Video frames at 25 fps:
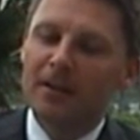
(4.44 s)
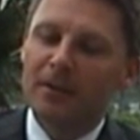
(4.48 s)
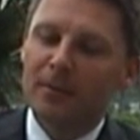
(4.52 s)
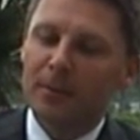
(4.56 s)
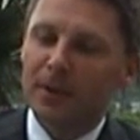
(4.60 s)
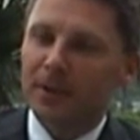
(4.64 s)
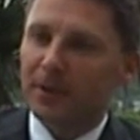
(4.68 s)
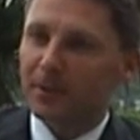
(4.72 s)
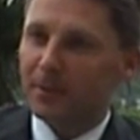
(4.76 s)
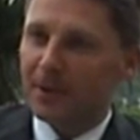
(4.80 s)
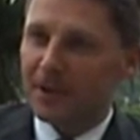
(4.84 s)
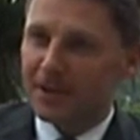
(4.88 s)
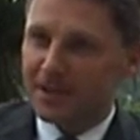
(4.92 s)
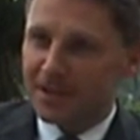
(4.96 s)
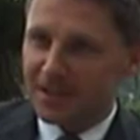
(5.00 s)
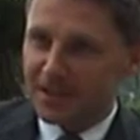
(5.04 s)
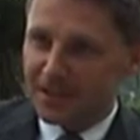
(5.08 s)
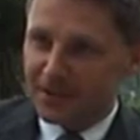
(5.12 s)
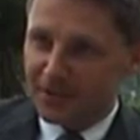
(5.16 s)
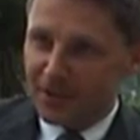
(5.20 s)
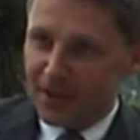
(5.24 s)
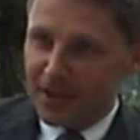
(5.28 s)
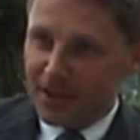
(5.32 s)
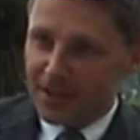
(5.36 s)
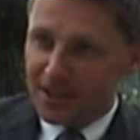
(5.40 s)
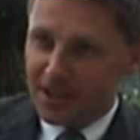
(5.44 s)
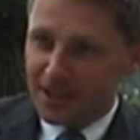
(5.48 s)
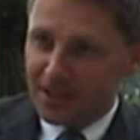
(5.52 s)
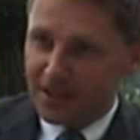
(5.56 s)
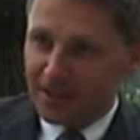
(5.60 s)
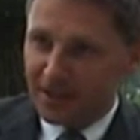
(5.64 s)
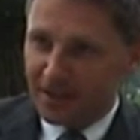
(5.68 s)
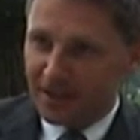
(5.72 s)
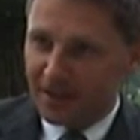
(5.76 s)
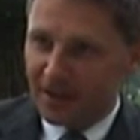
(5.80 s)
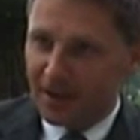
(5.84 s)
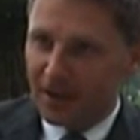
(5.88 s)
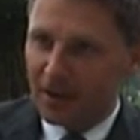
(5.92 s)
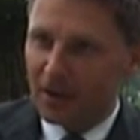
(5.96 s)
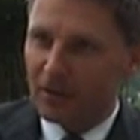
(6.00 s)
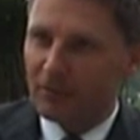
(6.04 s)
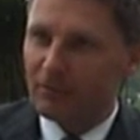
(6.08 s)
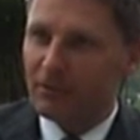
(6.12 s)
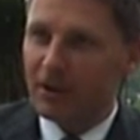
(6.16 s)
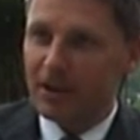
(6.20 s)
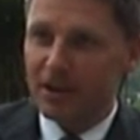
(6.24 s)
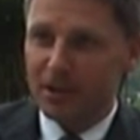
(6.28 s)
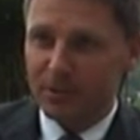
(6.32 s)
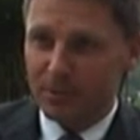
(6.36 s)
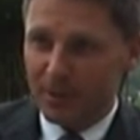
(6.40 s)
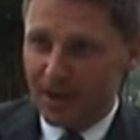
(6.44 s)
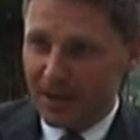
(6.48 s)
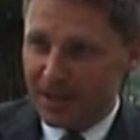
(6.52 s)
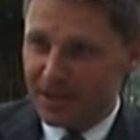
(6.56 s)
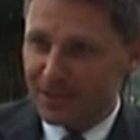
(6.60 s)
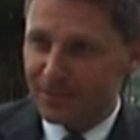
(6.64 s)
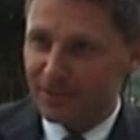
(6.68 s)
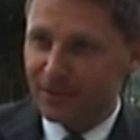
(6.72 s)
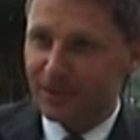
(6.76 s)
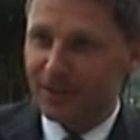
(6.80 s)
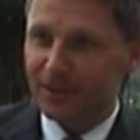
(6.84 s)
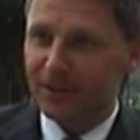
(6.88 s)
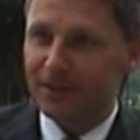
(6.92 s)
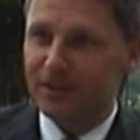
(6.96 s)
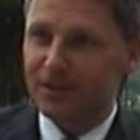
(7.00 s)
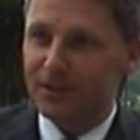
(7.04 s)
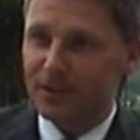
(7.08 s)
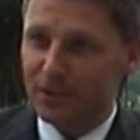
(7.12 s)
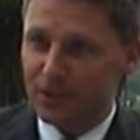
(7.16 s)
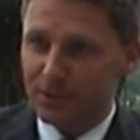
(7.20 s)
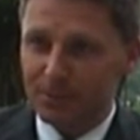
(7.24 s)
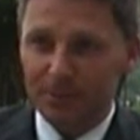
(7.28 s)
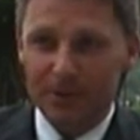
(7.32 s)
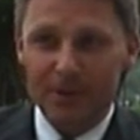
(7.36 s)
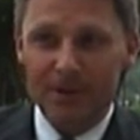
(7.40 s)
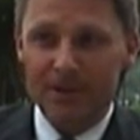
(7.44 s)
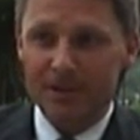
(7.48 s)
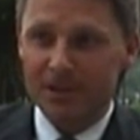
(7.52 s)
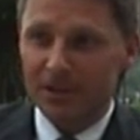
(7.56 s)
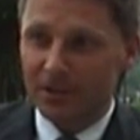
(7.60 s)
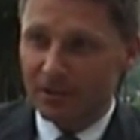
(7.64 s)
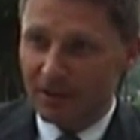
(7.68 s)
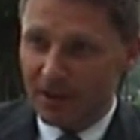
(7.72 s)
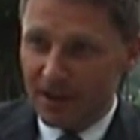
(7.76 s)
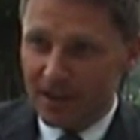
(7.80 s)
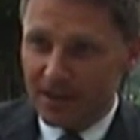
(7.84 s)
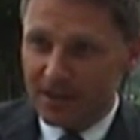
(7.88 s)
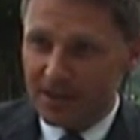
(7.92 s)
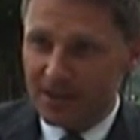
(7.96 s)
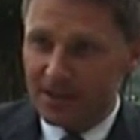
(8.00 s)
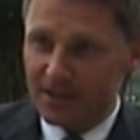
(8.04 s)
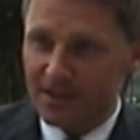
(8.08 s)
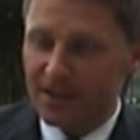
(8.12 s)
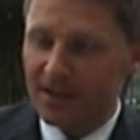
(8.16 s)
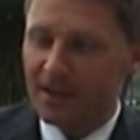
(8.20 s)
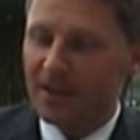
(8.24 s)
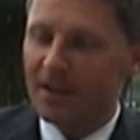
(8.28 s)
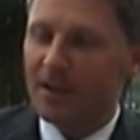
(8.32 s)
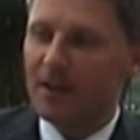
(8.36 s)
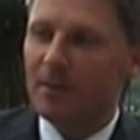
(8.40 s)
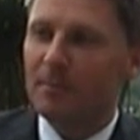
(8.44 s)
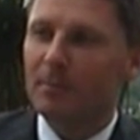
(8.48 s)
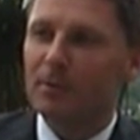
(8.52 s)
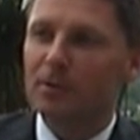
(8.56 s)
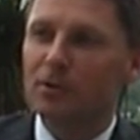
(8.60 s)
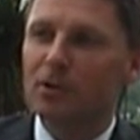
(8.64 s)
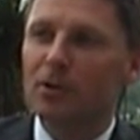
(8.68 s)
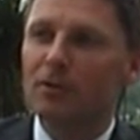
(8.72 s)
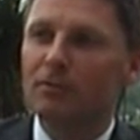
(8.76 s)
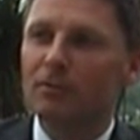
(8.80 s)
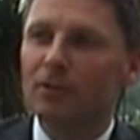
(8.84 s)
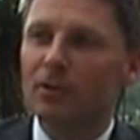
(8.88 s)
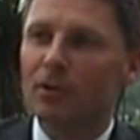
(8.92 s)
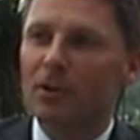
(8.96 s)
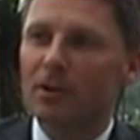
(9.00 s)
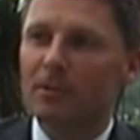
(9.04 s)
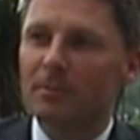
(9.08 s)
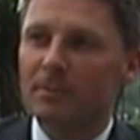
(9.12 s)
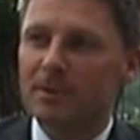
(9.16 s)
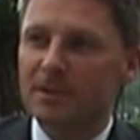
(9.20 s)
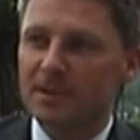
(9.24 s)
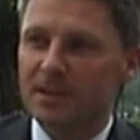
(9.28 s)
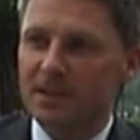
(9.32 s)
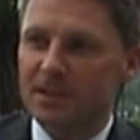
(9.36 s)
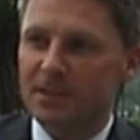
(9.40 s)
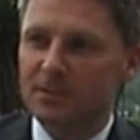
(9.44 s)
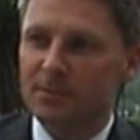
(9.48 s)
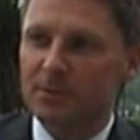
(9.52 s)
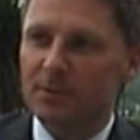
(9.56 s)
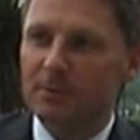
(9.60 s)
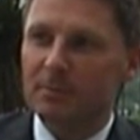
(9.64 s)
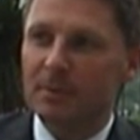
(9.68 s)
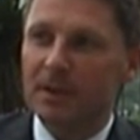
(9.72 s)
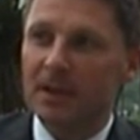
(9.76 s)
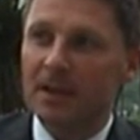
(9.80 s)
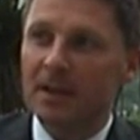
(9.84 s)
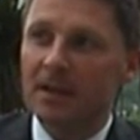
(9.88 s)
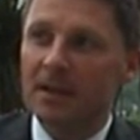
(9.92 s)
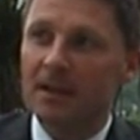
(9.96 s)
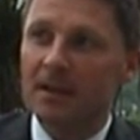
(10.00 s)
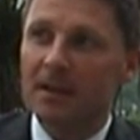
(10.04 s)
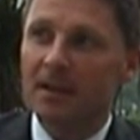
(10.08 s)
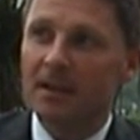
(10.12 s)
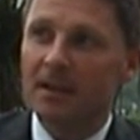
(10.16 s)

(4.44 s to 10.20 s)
Weather-wise, it's great. Rate-wise, for the consumer, it's great. But overall, business would be